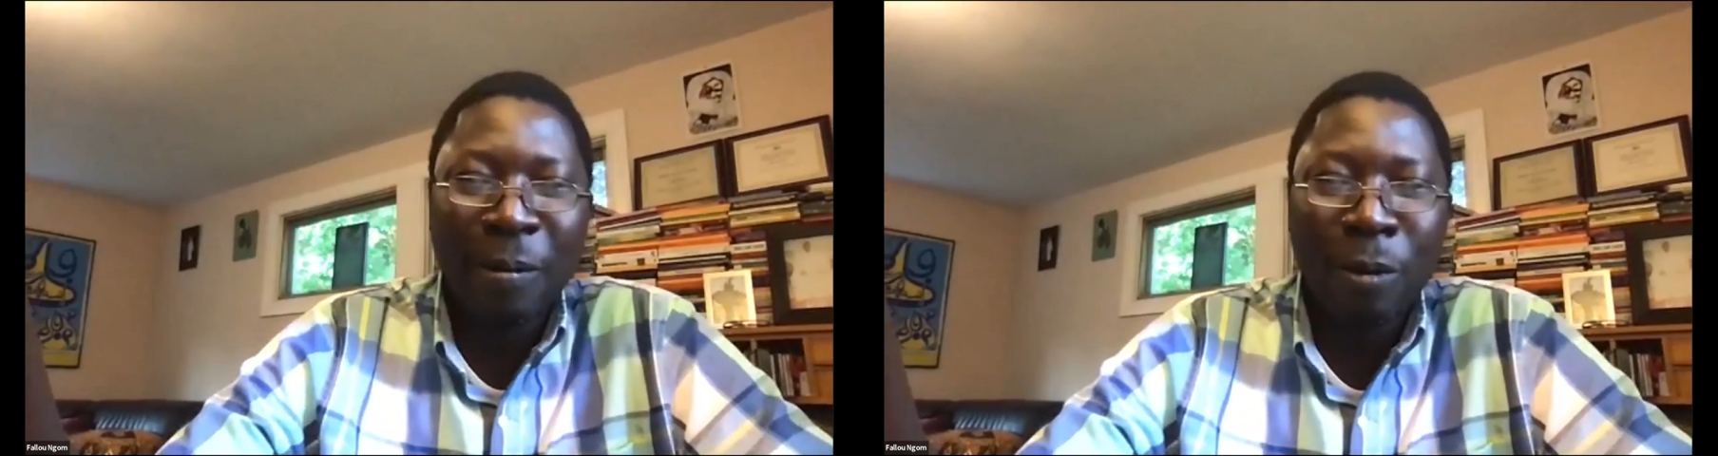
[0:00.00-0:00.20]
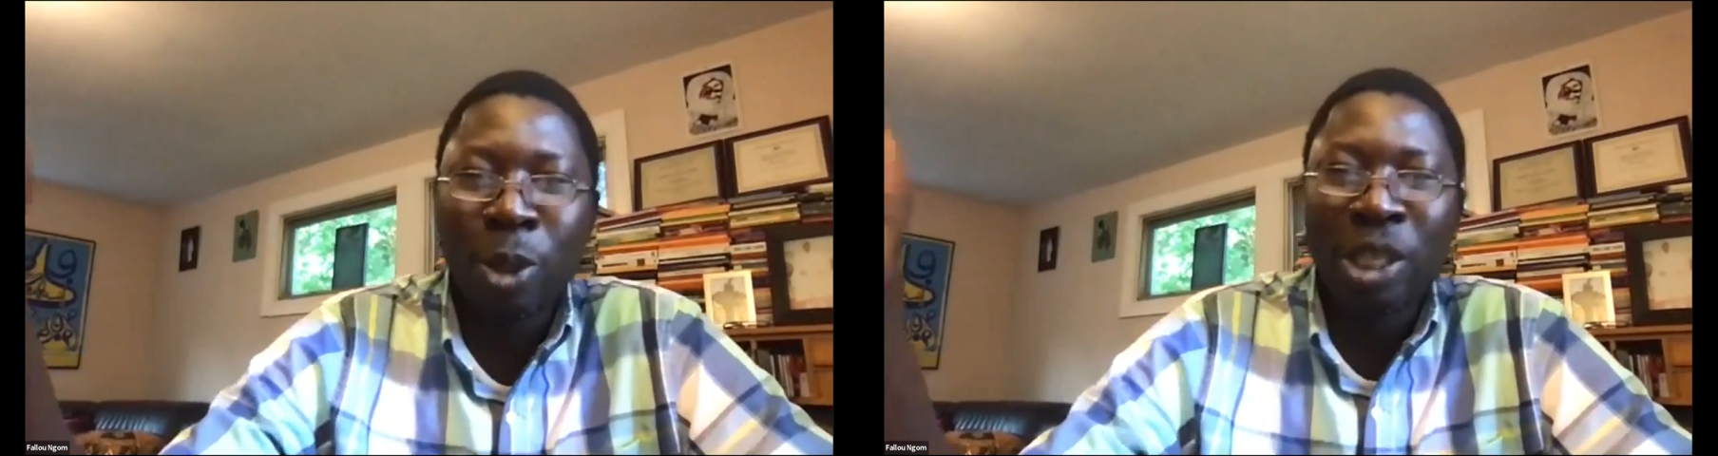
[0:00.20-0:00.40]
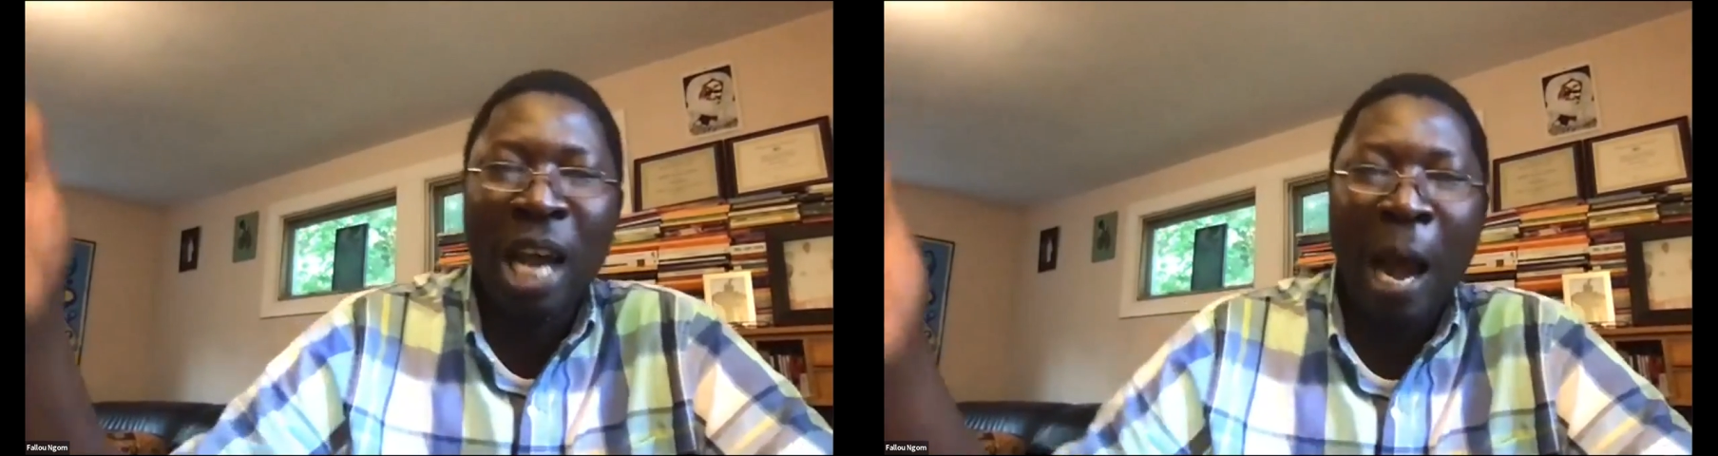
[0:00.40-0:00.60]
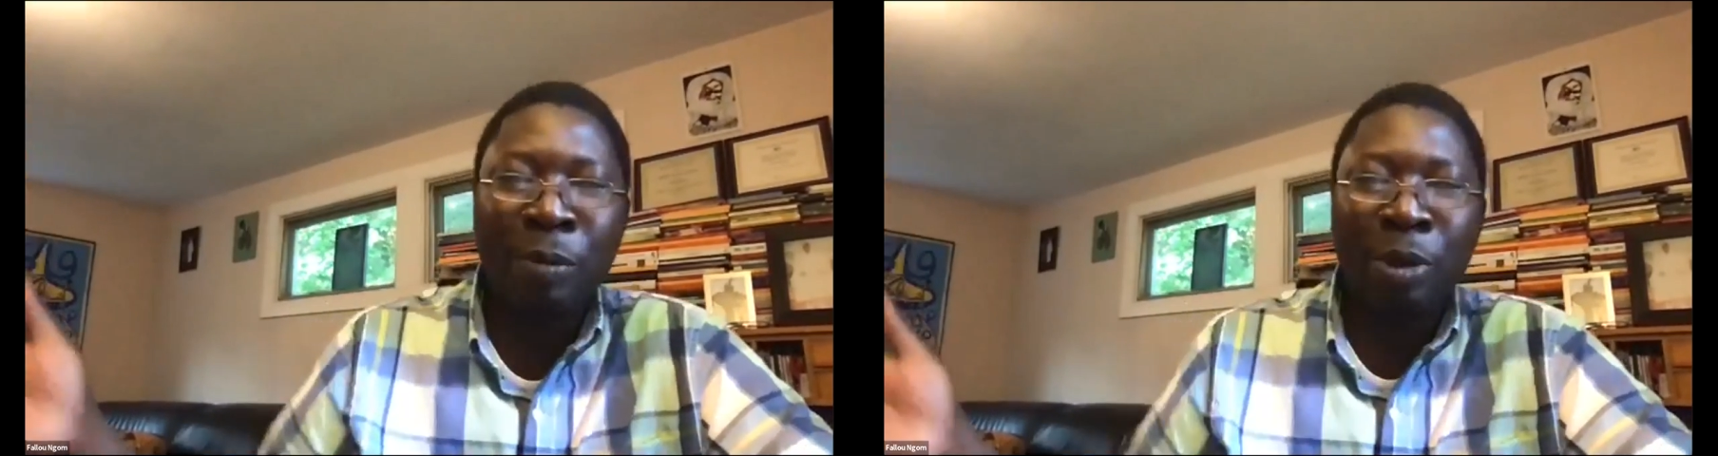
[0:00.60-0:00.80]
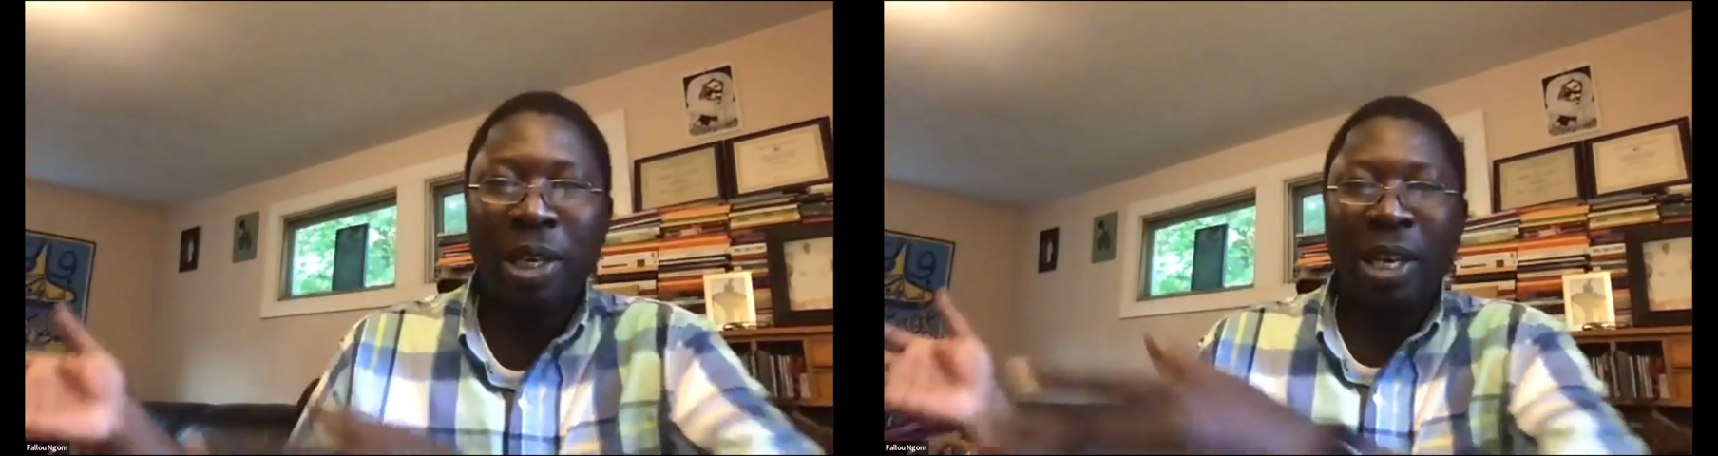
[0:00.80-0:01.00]
who was
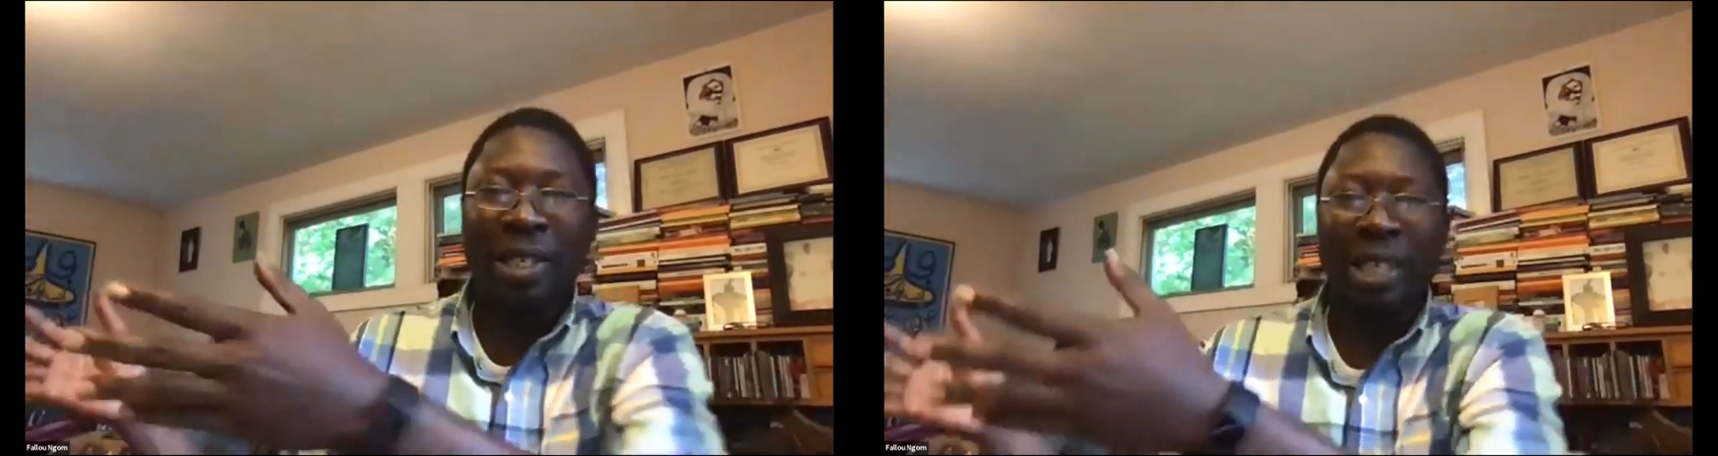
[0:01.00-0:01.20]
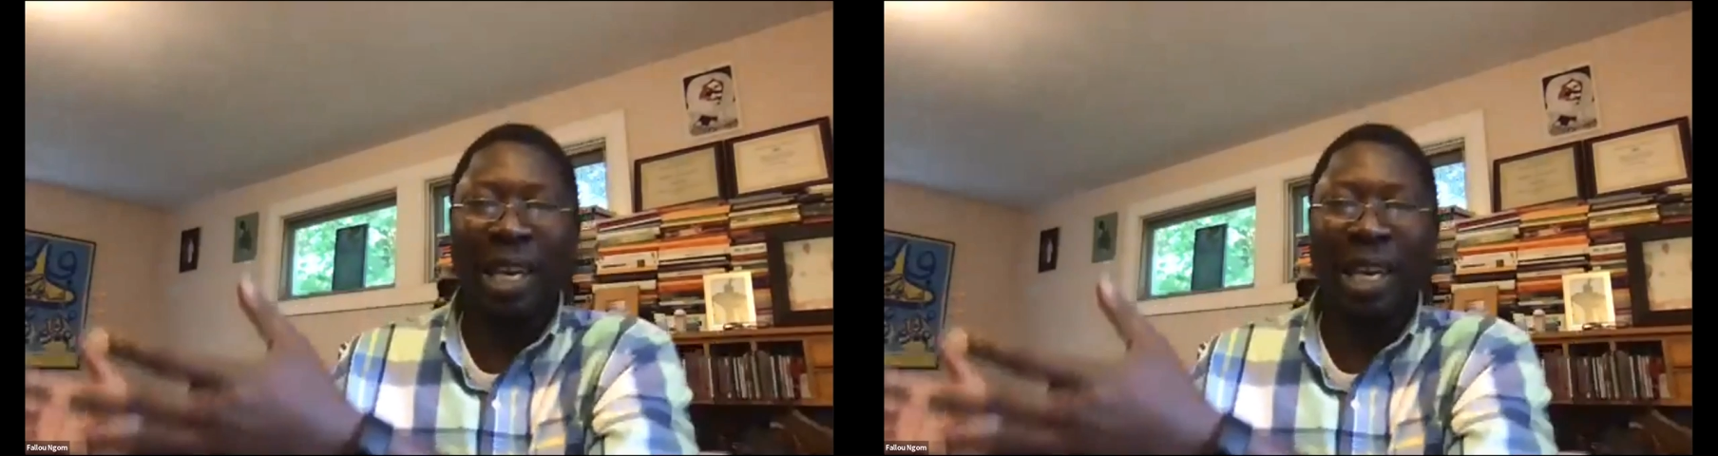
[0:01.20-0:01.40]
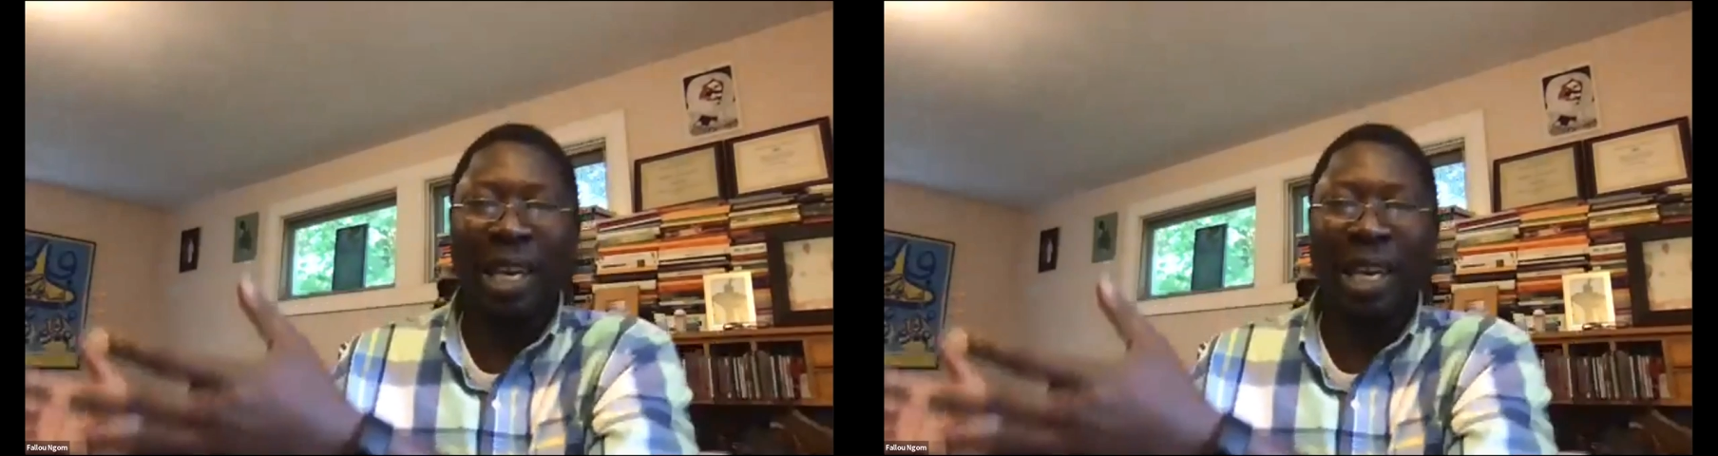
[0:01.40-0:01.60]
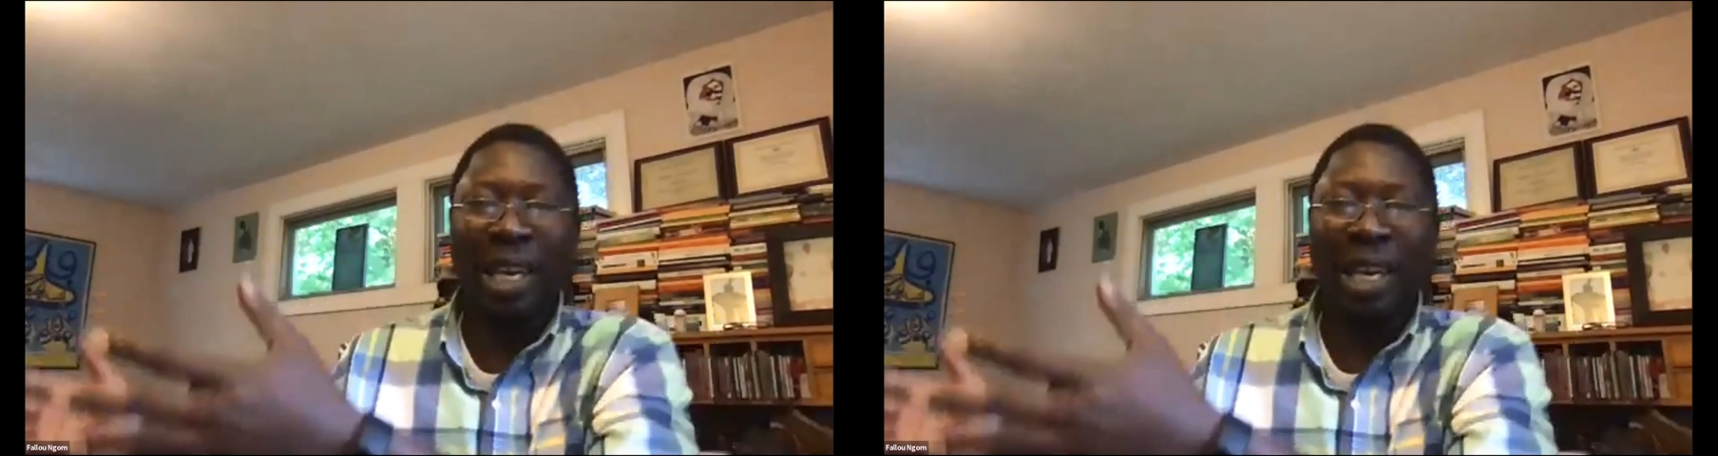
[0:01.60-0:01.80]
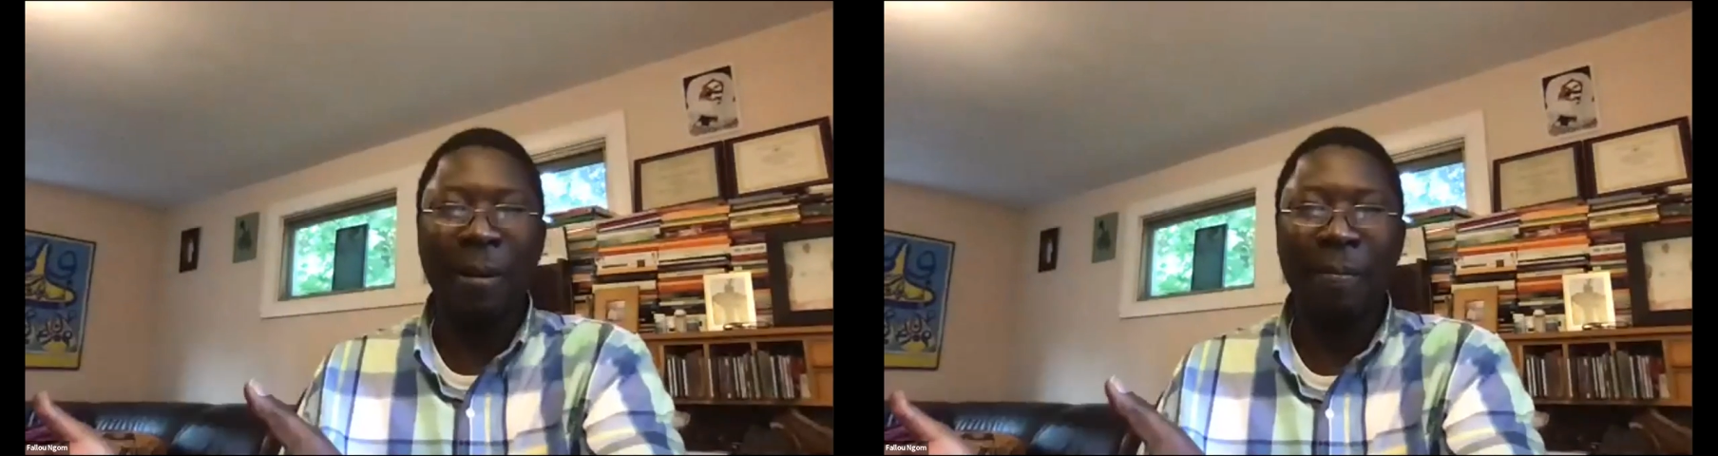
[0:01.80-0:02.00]
captured in
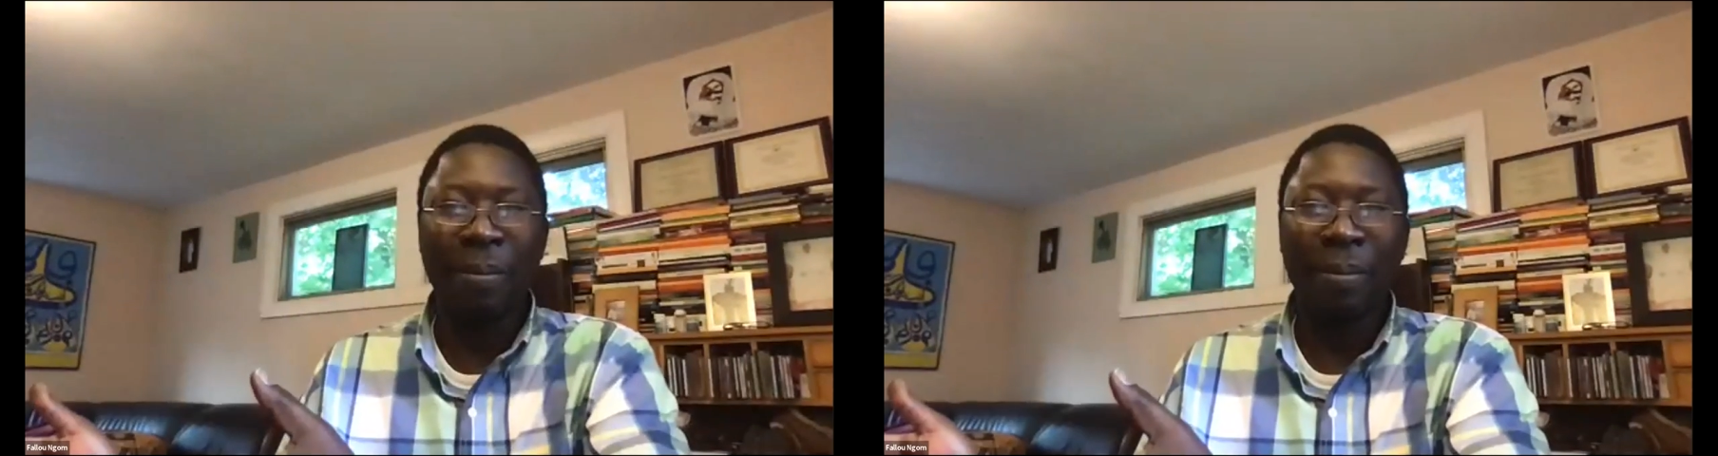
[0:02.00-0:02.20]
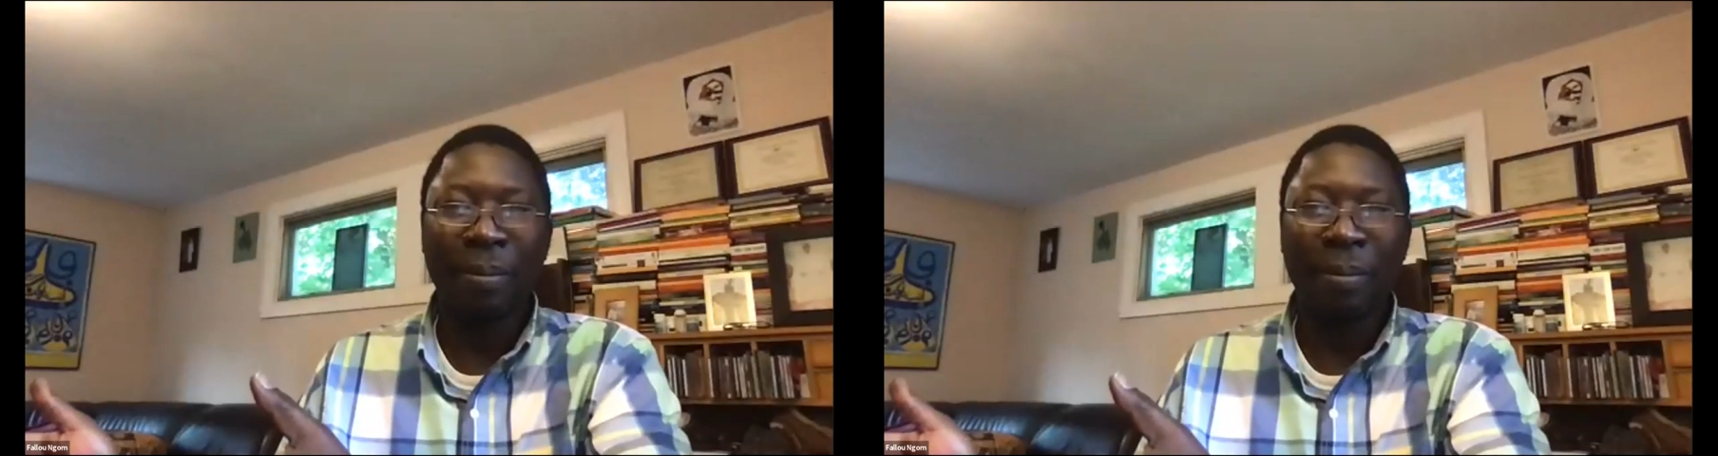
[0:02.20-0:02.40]
Senegambia